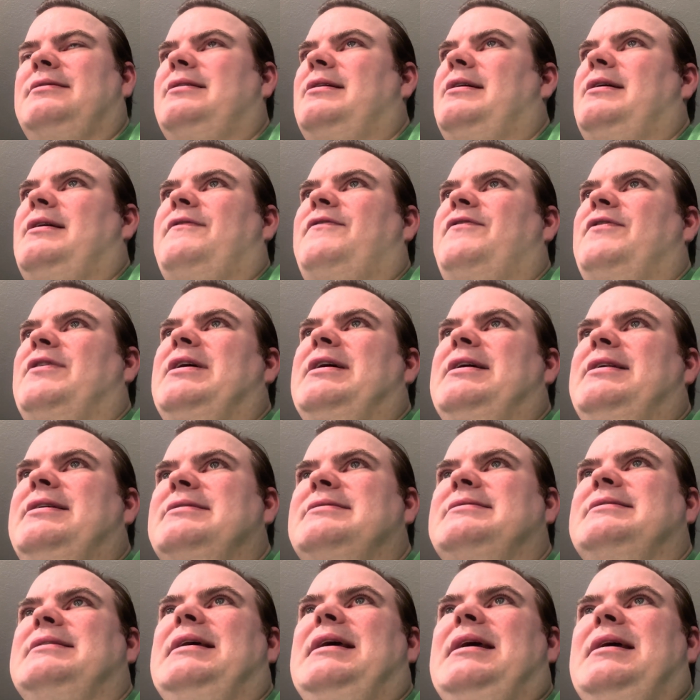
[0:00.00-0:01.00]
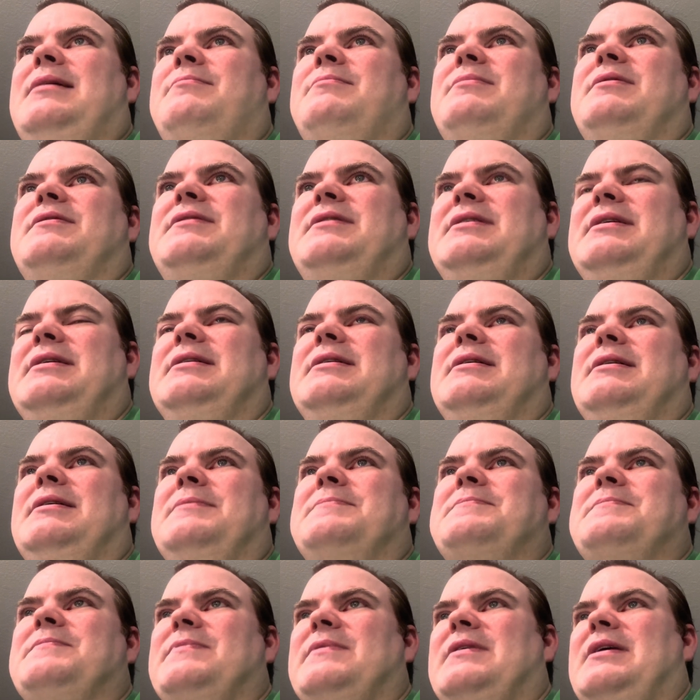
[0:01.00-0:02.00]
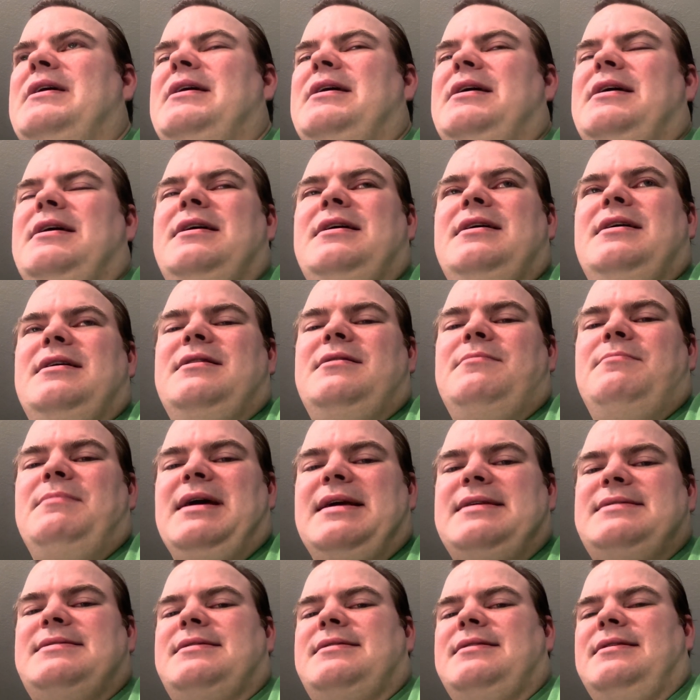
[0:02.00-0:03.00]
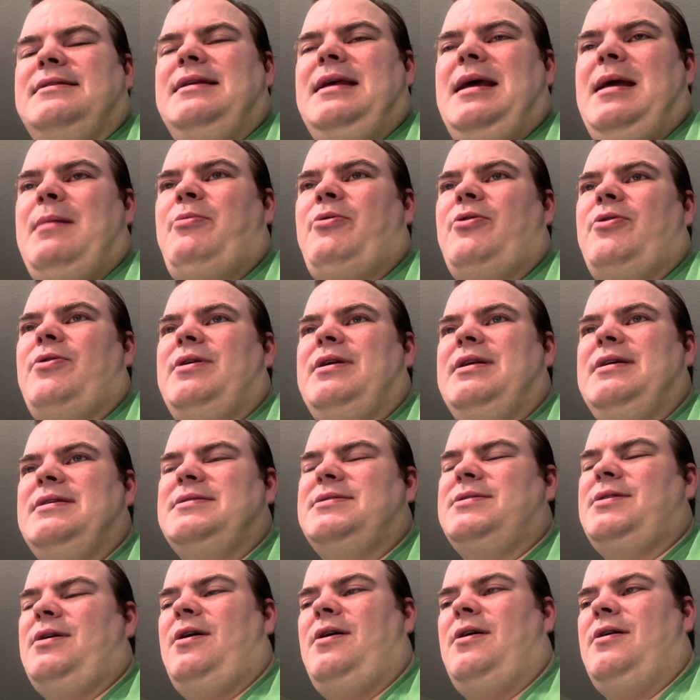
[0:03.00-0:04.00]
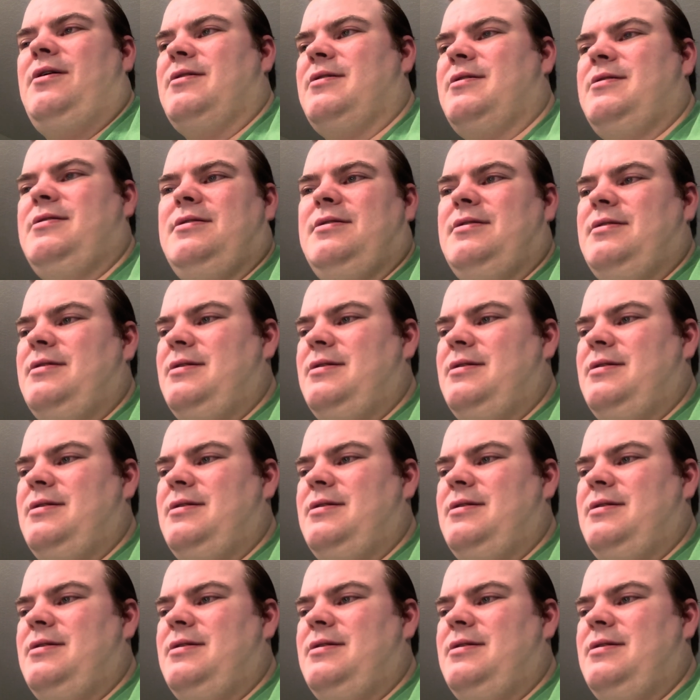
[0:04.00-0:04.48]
I forget his name, but the Mexican neighbor and his dog,